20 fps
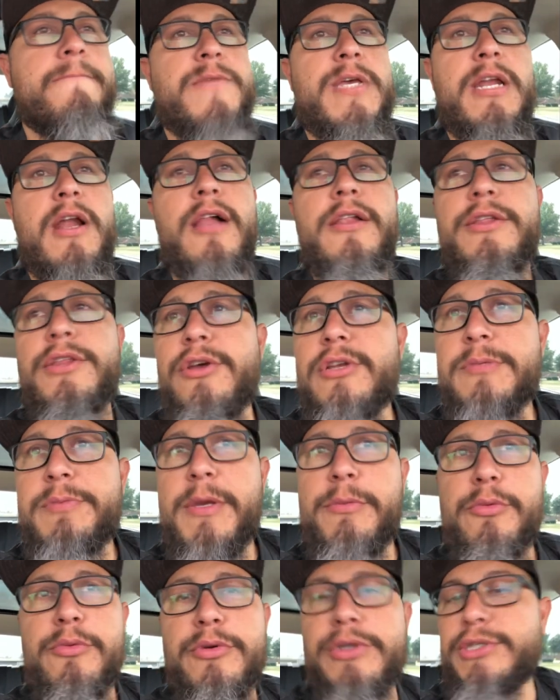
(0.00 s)
And all of those
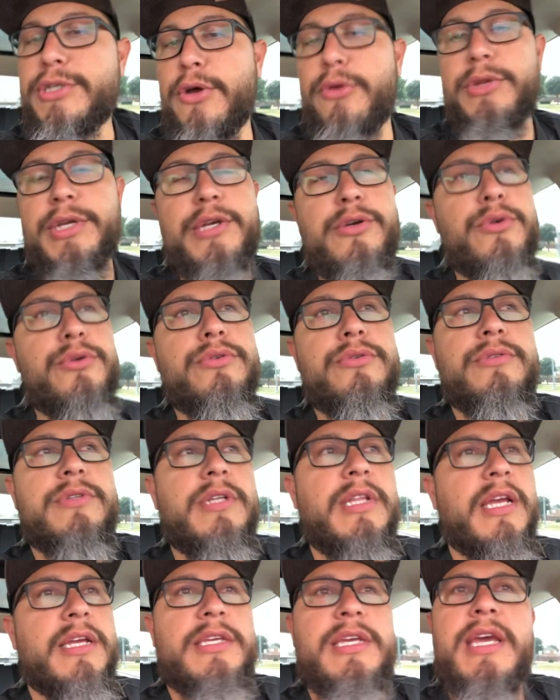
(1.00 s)
people were totally cool.
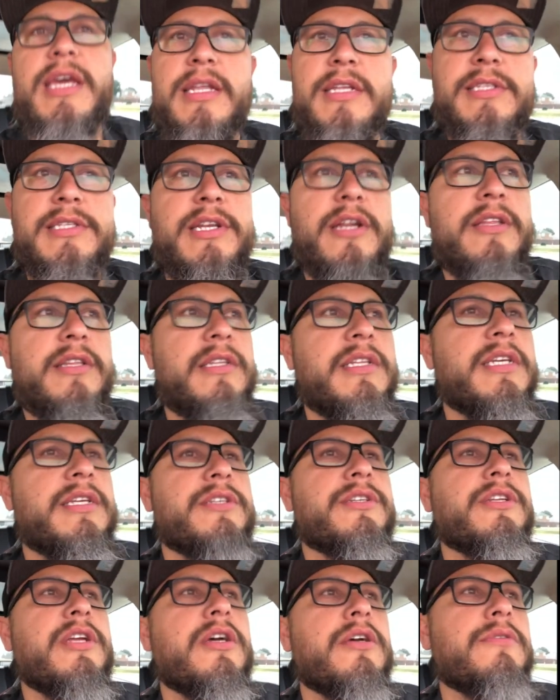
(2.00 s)
They're like, yeah, let's get on the
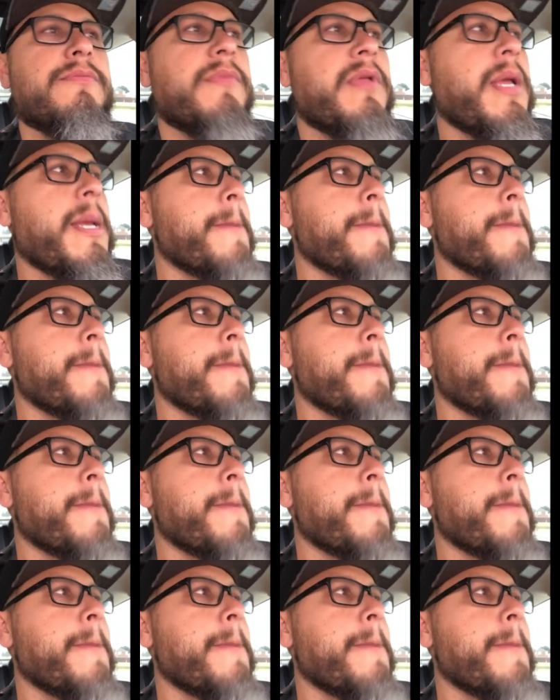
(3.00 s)
list, you know.